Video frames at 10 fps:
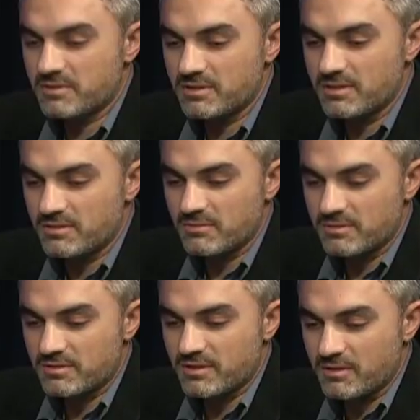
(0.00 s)
see it all
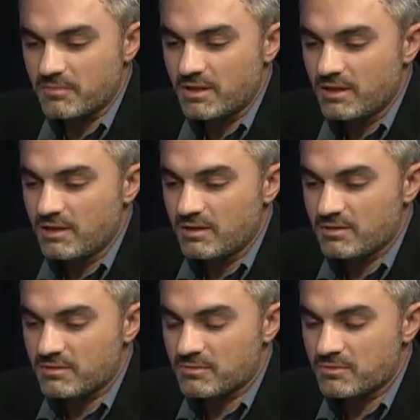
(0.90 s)
the time.
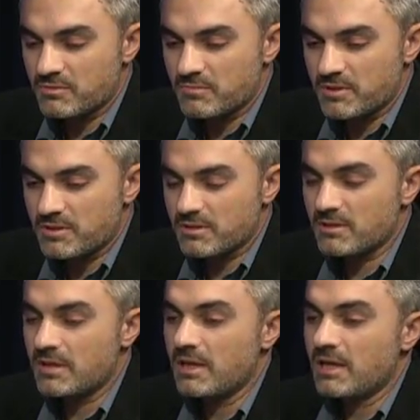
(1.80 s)
It's a good show,
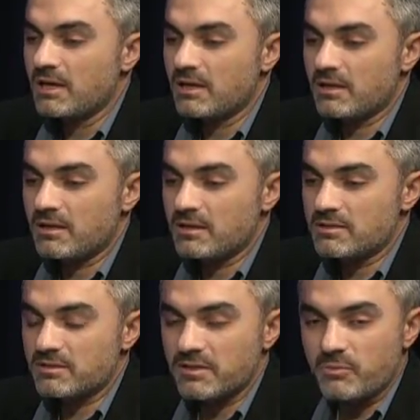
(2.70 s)
mashallah.
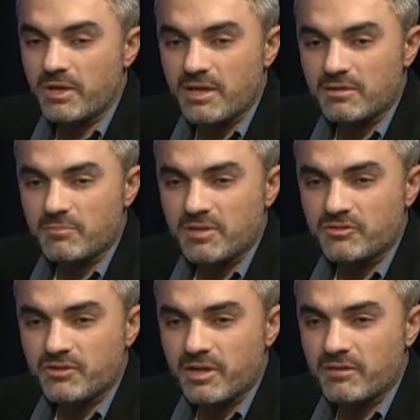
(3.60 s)
Yesterday we had a blood
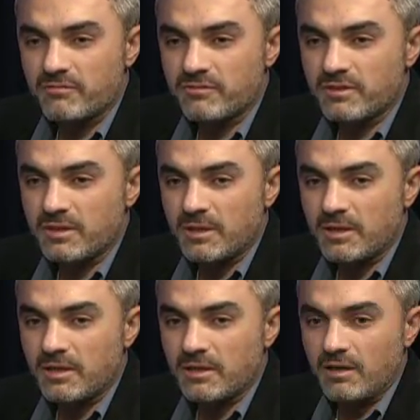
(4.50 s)
drive
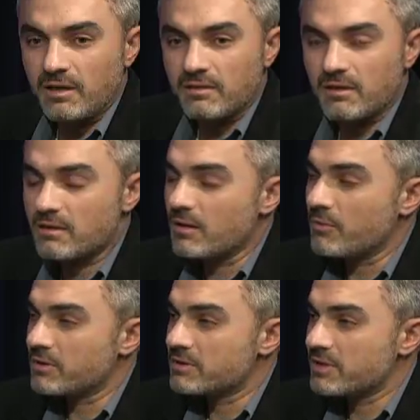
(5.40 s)
at
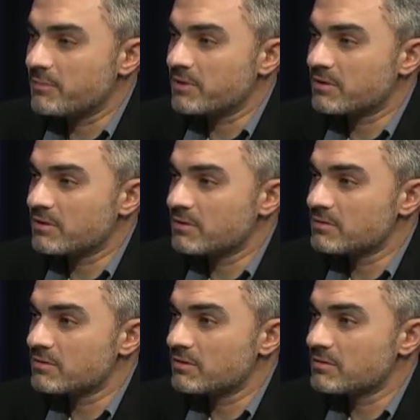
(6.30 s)
our Islamic
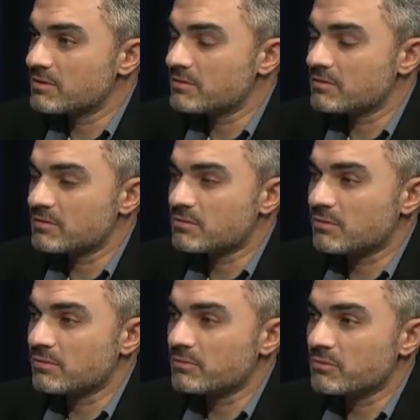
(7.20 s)
center. It's
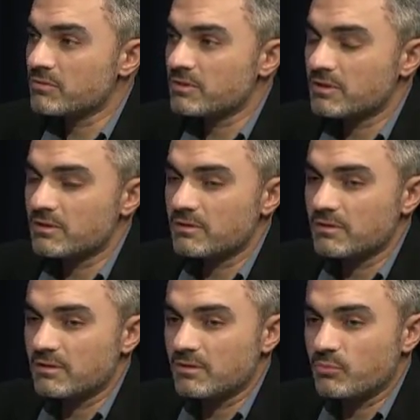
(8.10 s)
called North
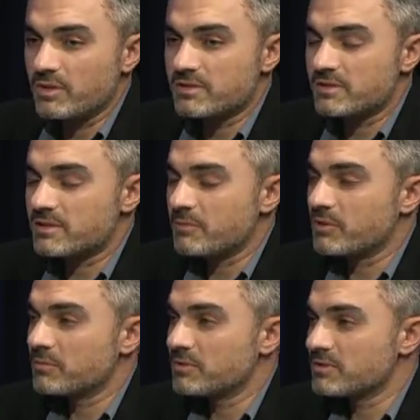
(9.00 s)
West Islamic
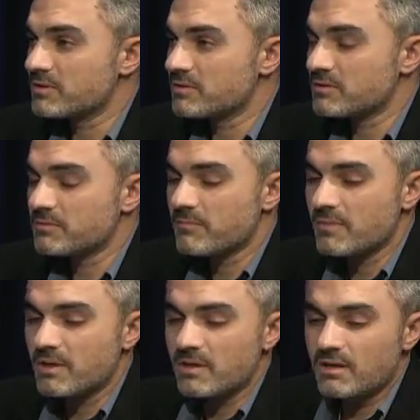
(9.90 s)
Community Center,
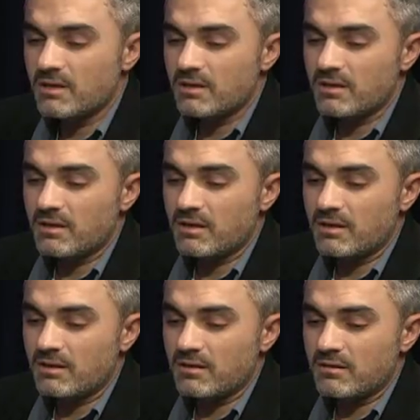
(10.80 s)

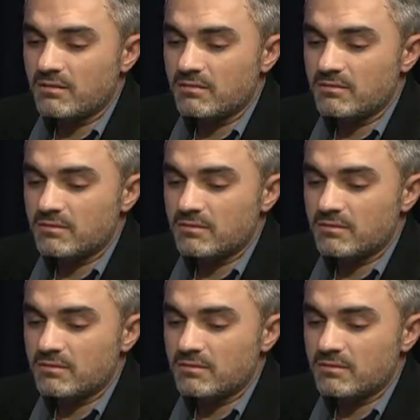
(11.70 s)
and